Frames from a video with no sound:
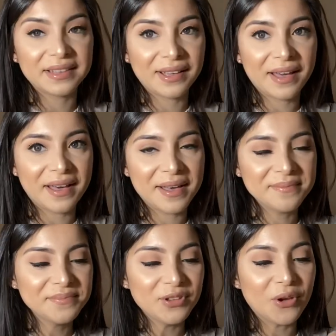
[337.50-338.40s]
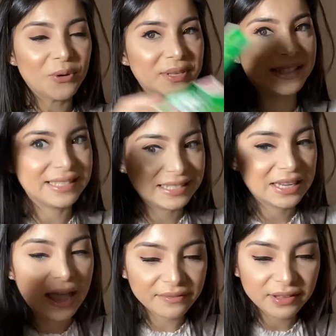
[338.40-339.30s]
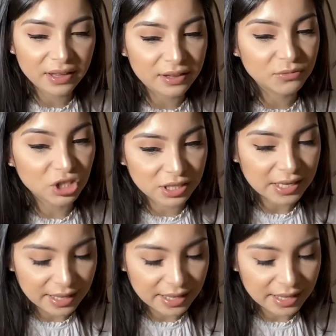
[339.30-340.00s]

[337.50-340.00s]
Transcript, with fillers: gum. You always need to have gum just in